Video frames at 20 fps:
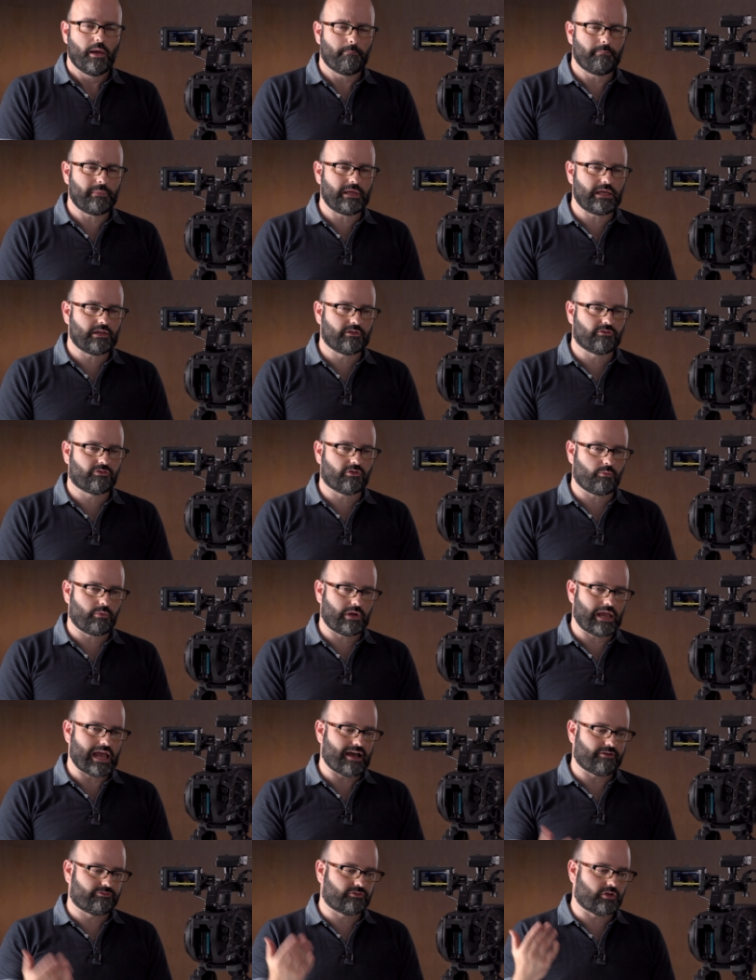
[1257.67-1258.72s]
means that we
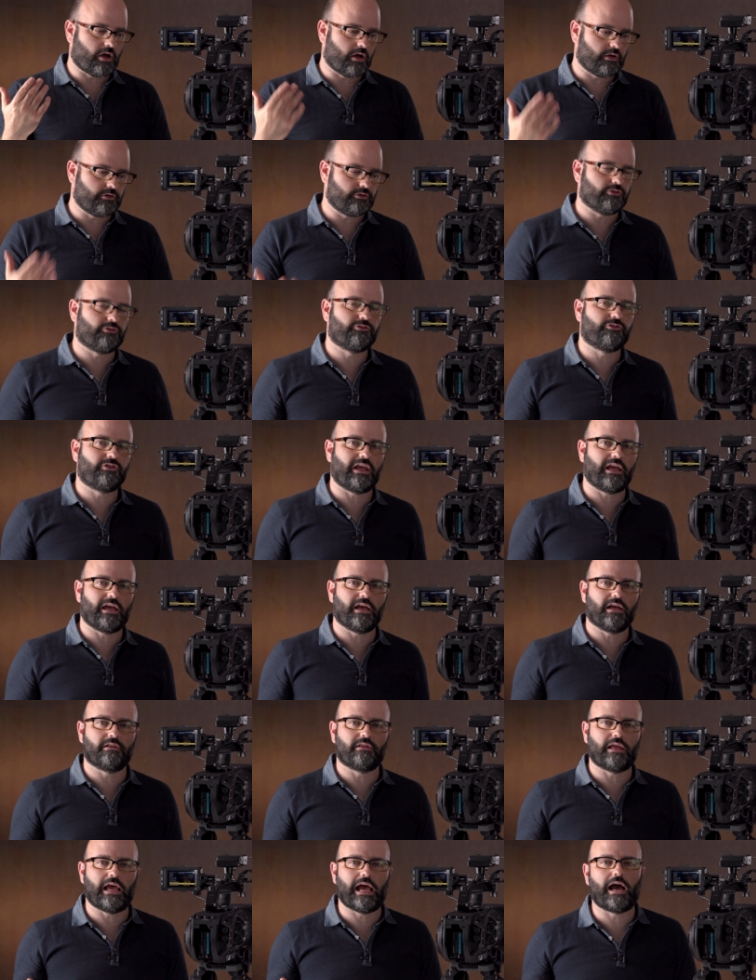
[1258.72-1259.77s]
have to
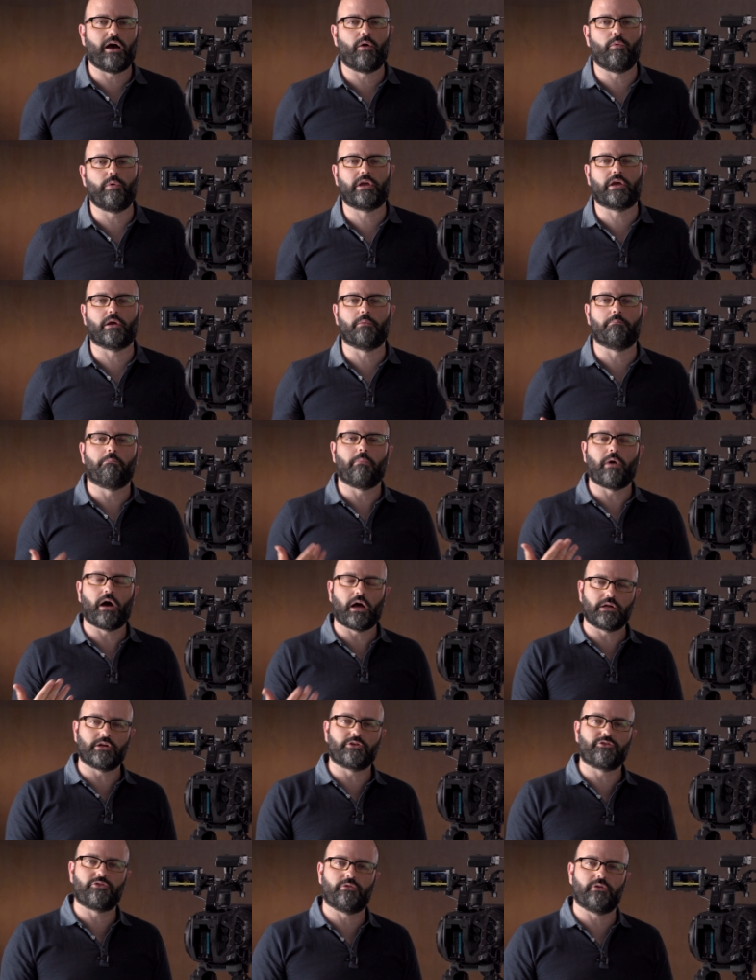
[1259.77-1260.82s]
understand how we can
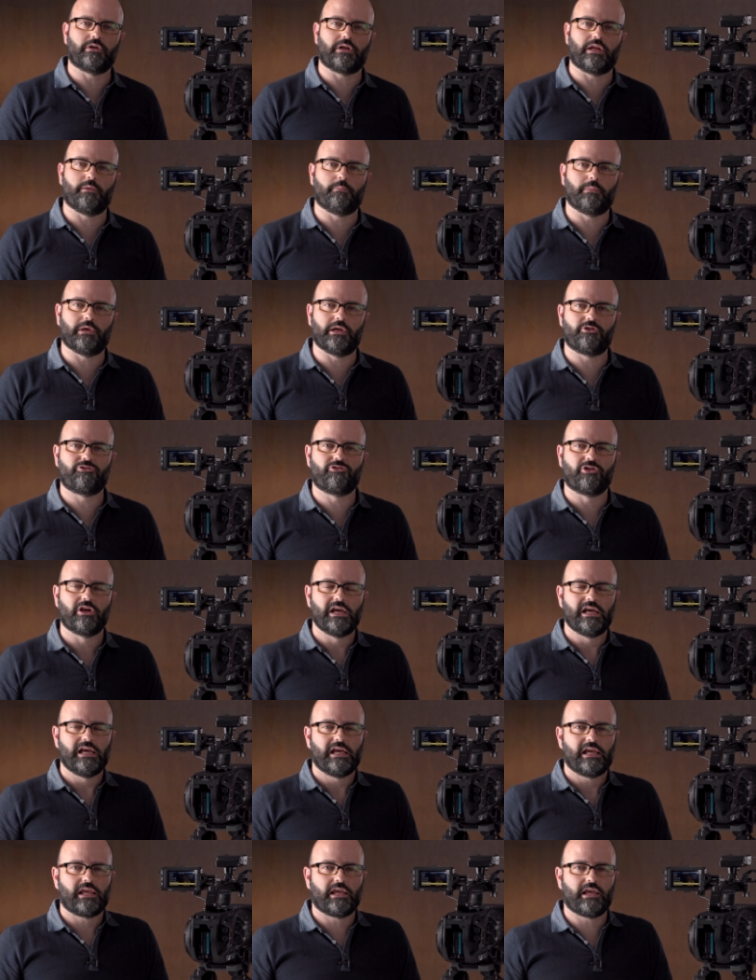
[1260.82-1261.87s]
monitor an image
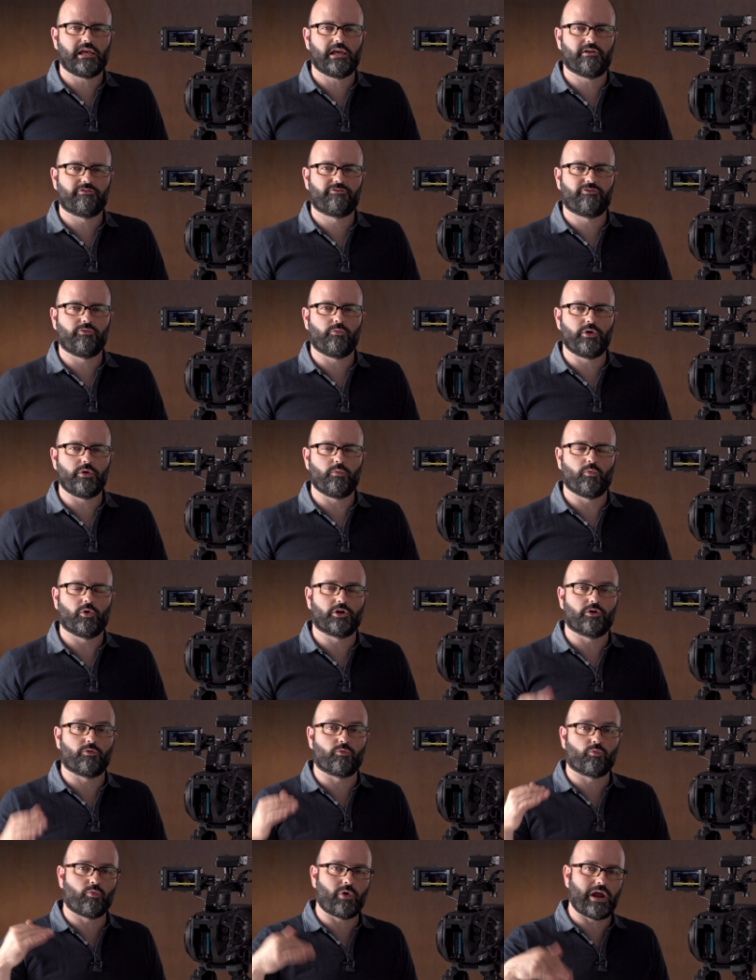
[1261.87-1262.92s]
if we want
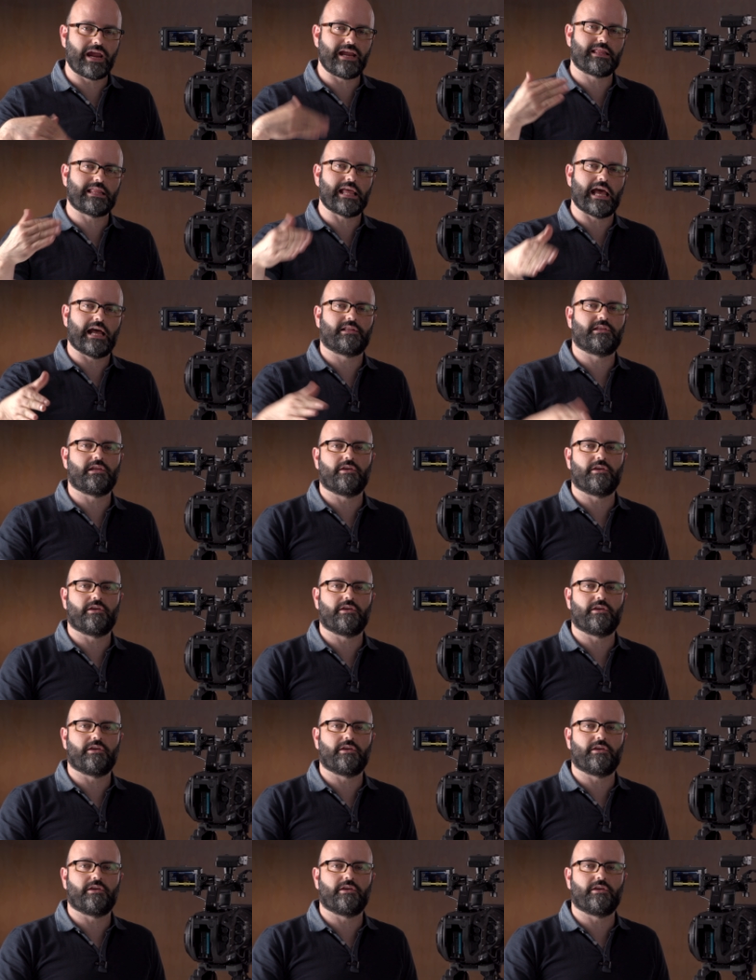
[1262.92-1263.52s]
to rate that